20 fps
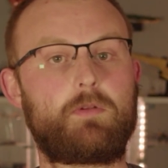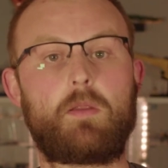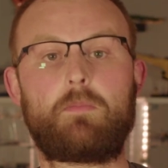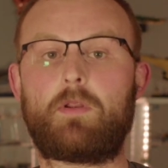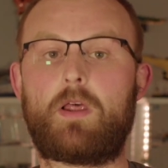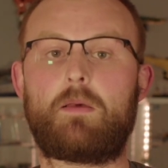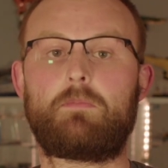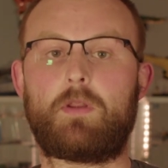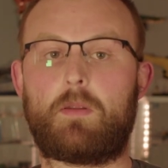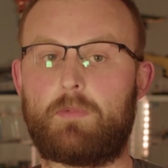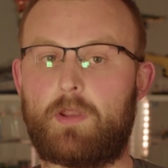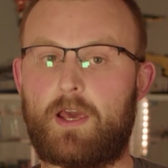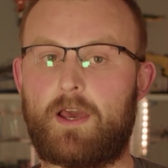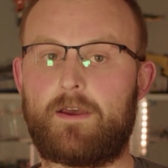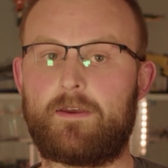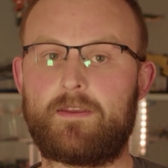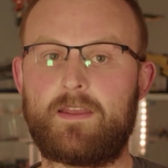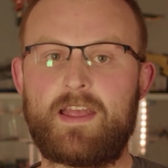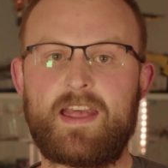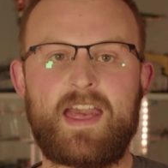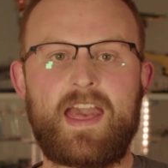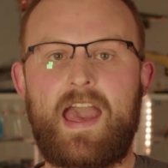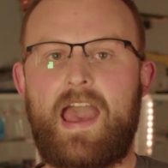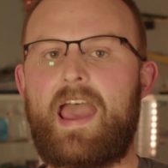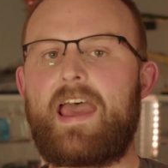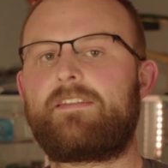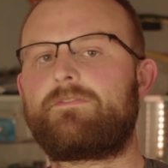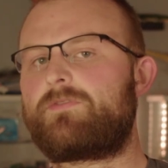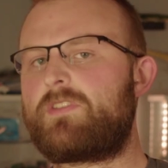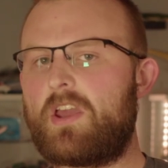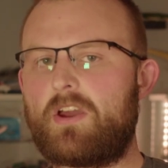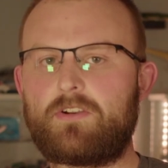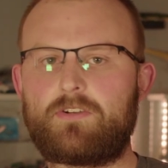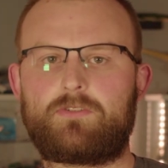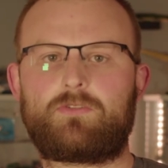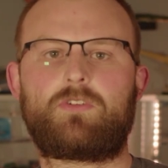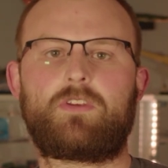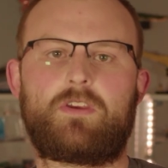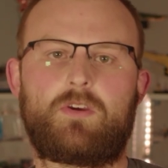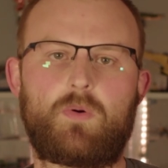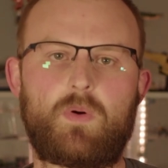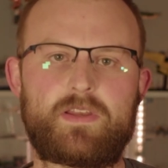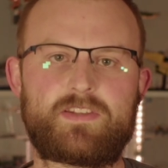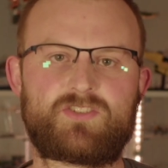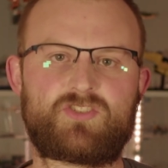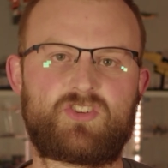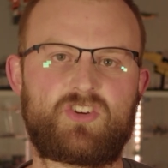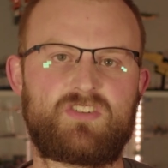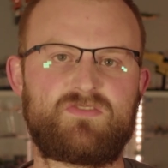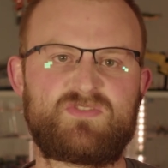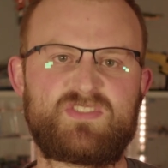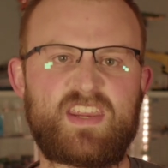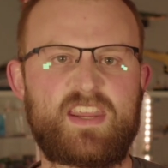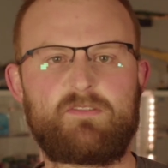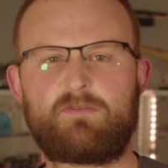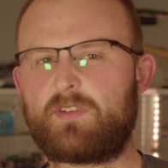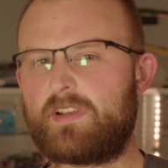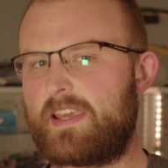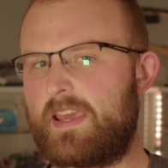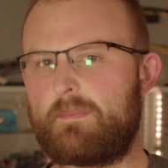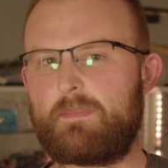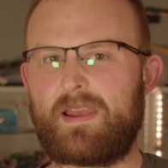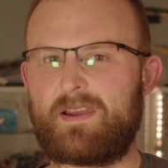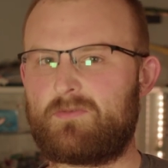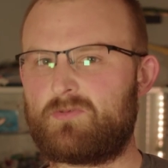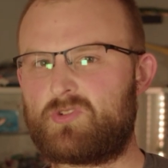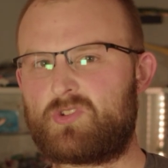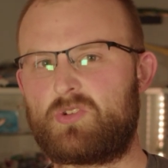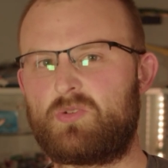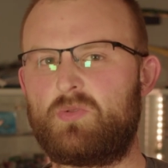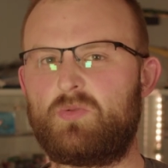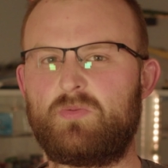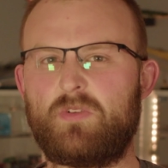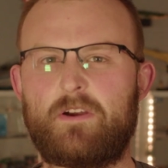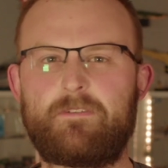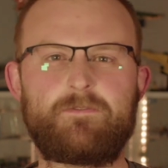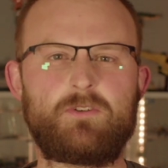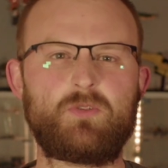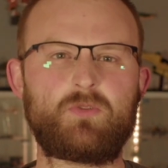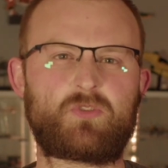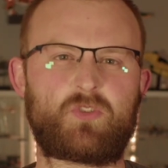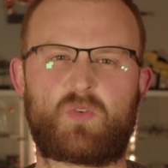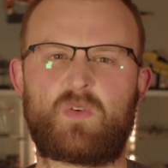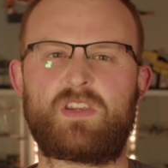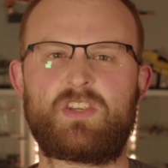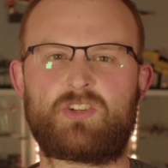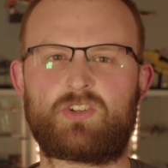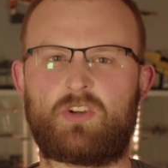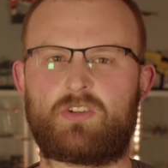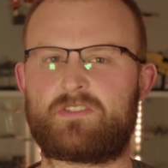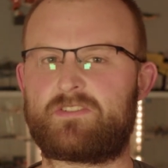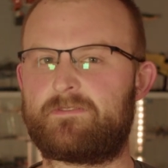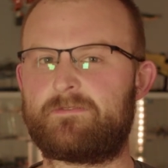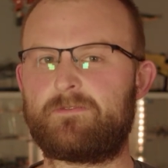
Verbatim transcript: blah blah blah blah. And the articles in question generally amount to a few screenshots